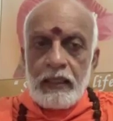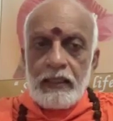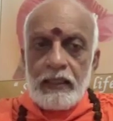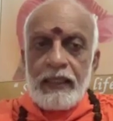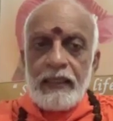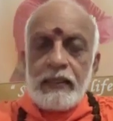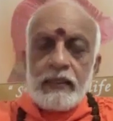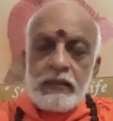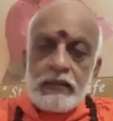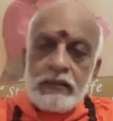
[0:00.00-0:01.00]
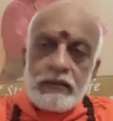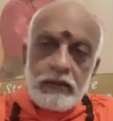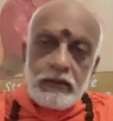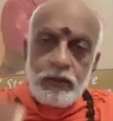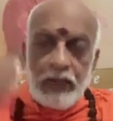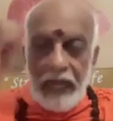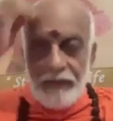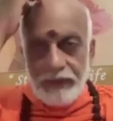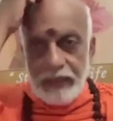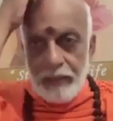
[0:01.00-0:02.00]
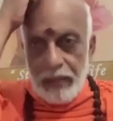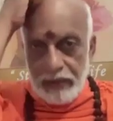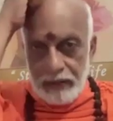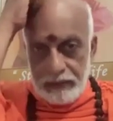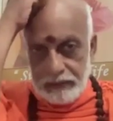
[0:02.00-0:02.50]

Then you have Dhamma,